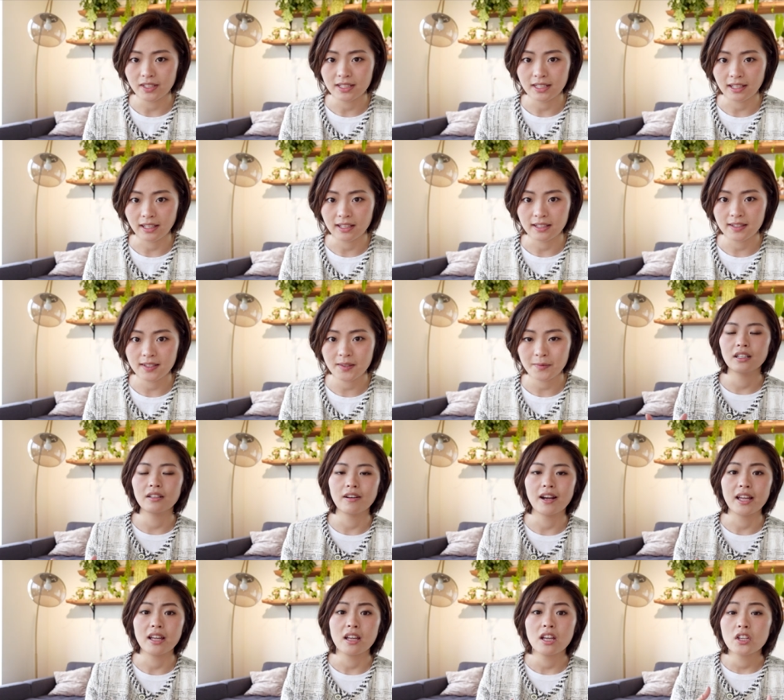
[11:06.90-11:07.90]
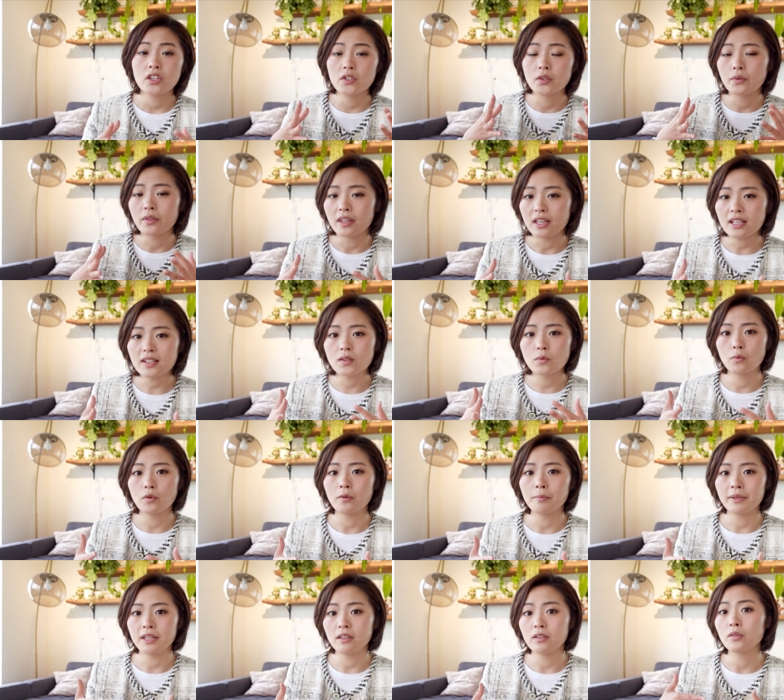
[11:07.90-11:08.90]
tickets? All right, so these
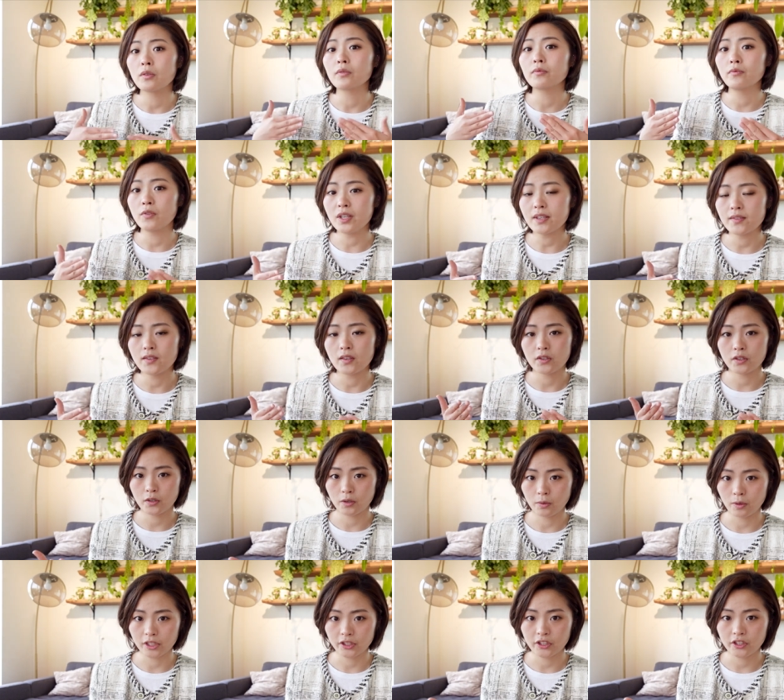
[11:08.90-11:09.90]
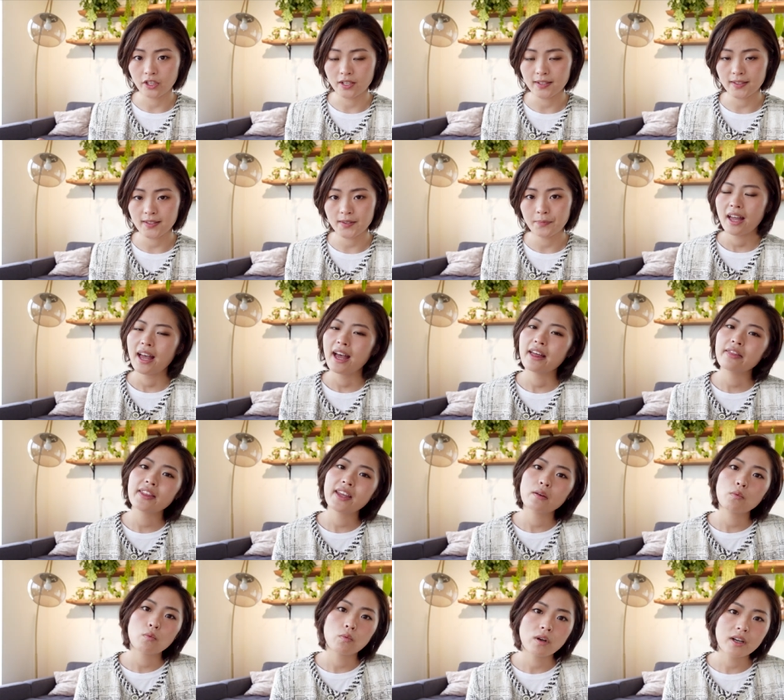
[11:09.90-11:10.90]
will be your research questions. And
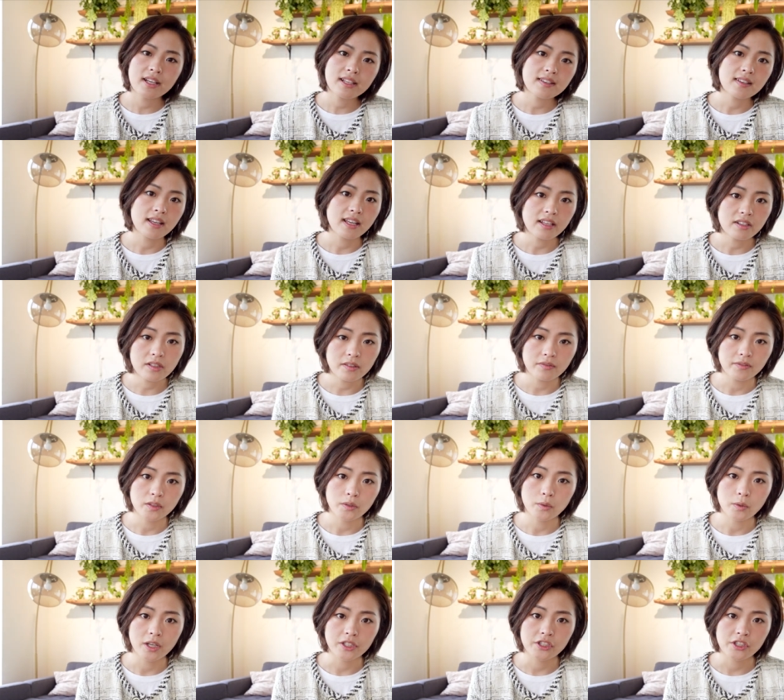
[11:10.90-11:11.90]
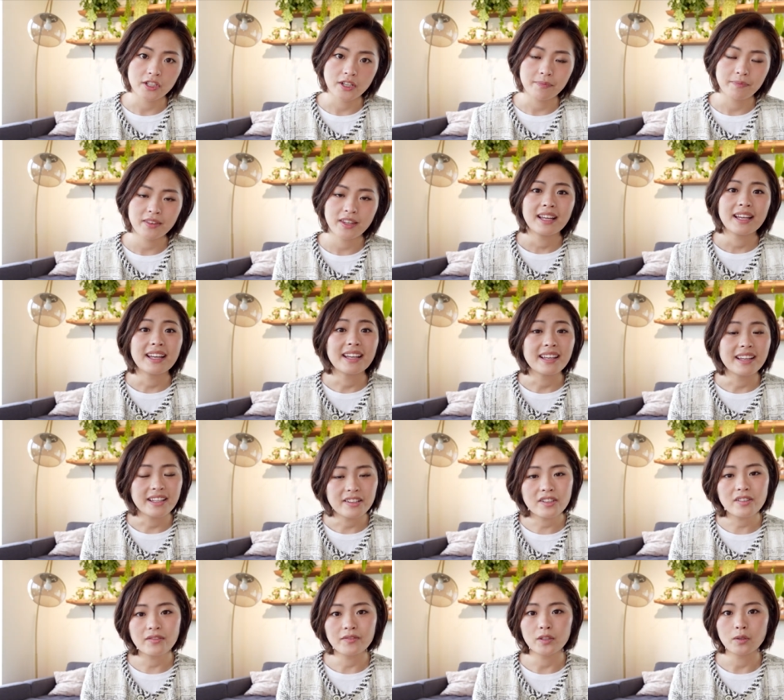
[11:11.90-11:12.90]
then what is an interview question? An
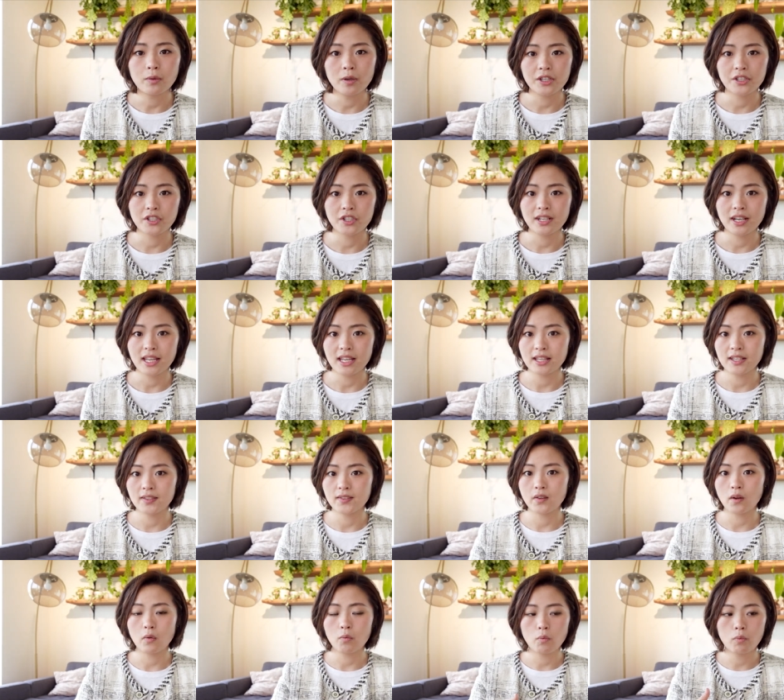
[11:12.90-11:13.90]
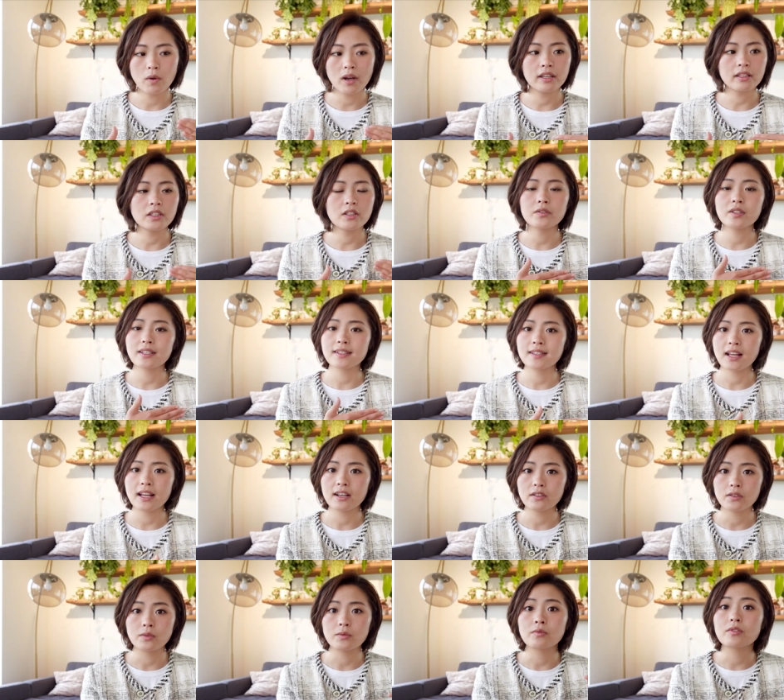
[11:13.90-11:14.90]
interview question is when you
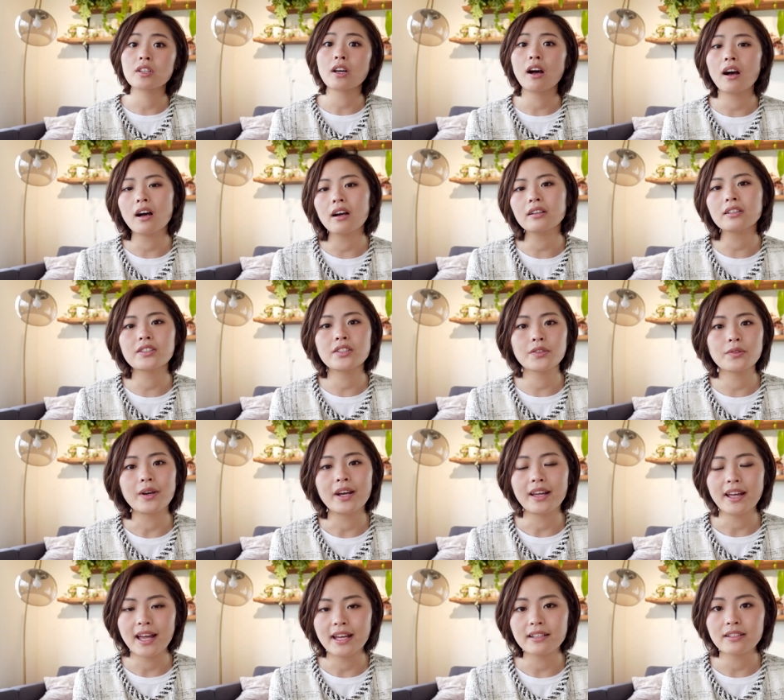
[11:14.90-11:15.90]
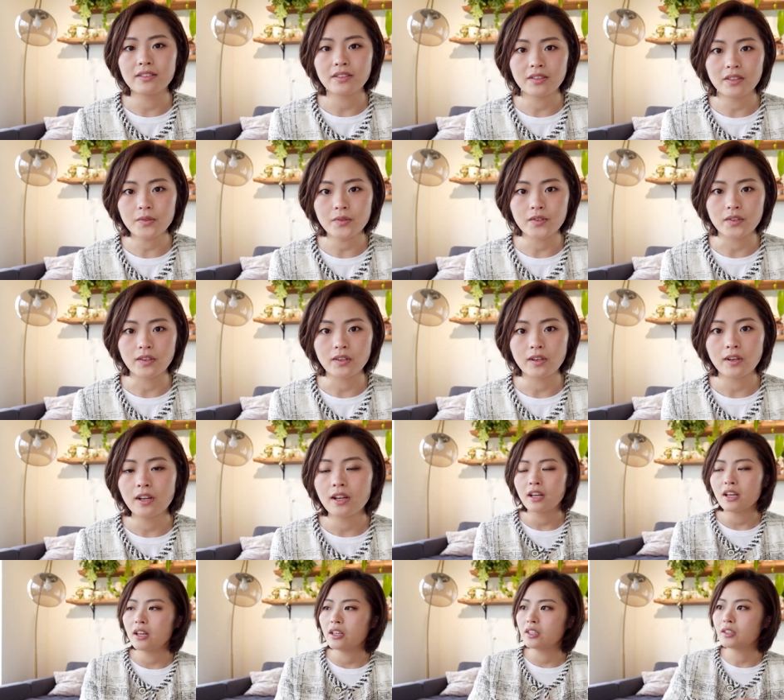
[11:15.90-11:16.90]
decided to talk to an end user,
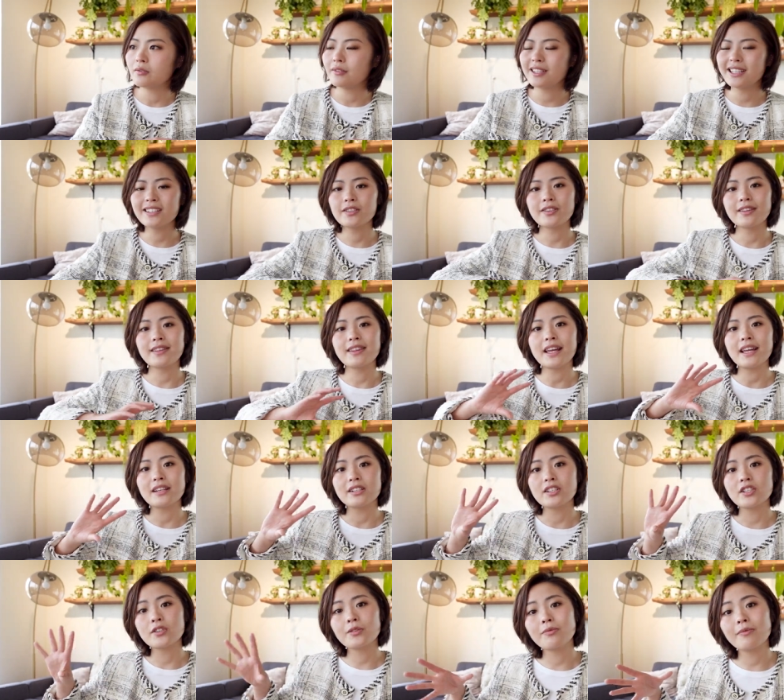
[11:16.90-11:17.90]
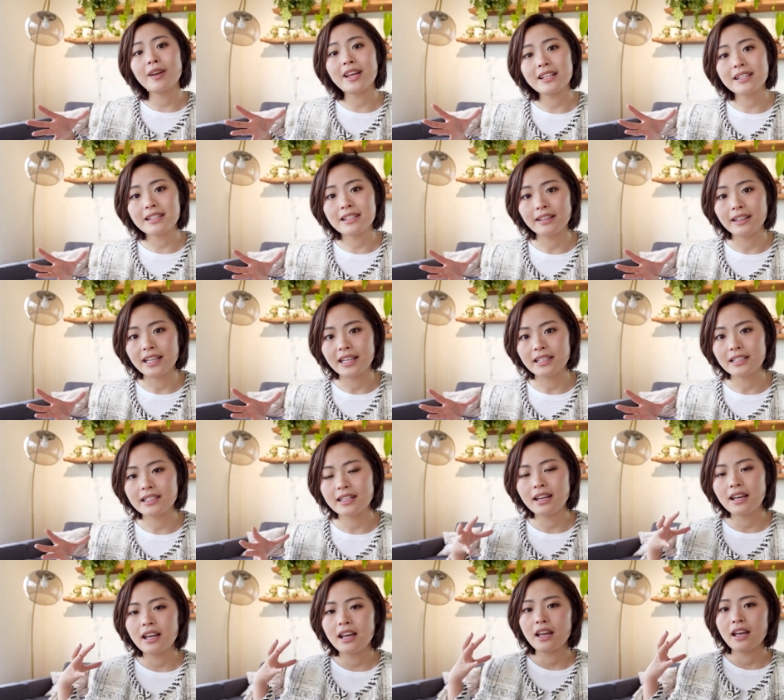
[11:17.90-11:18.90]
you need to then translate
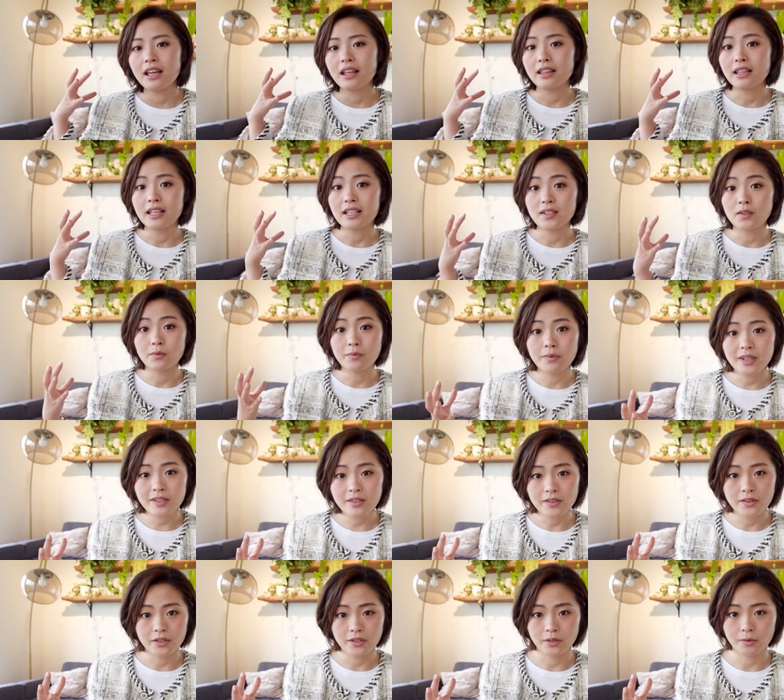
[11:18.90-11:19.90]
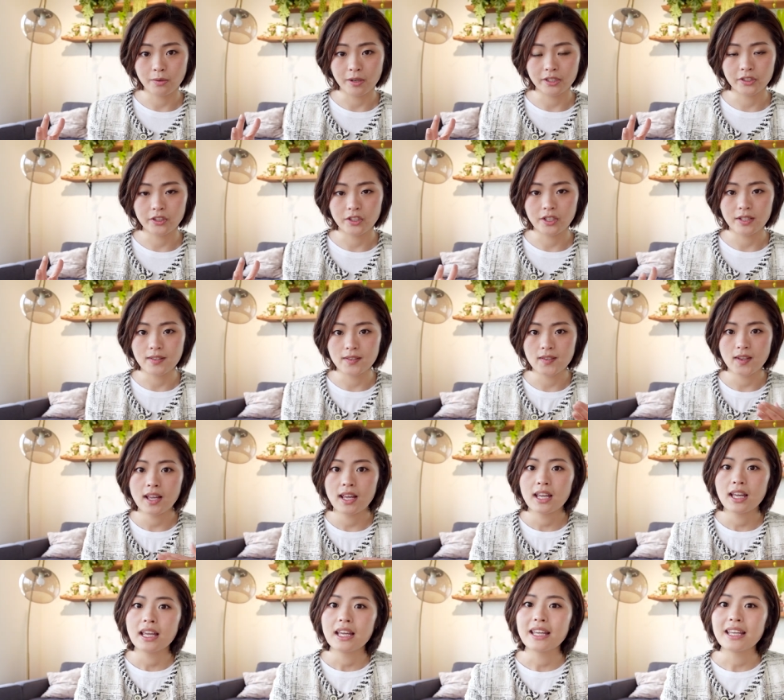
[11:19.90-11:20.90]
these research questions
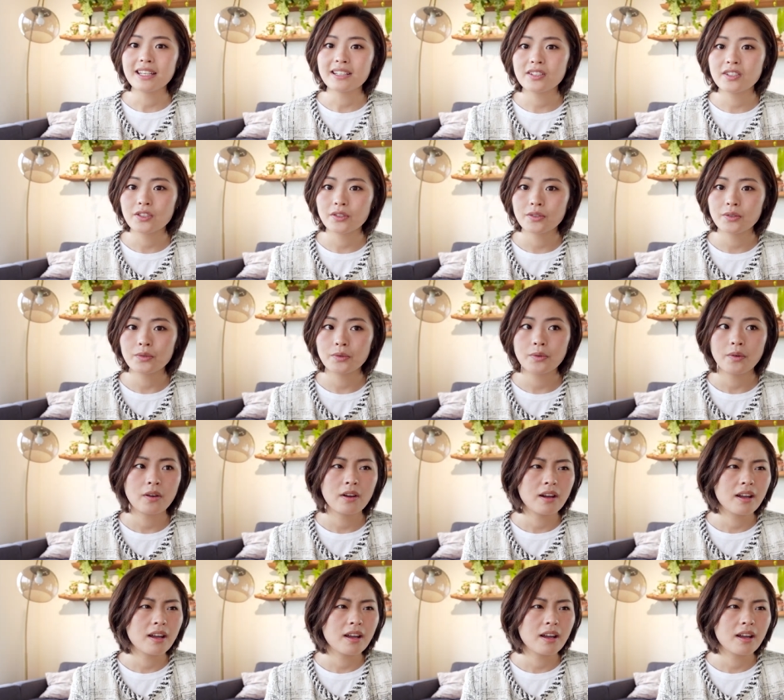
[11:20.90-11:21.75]
into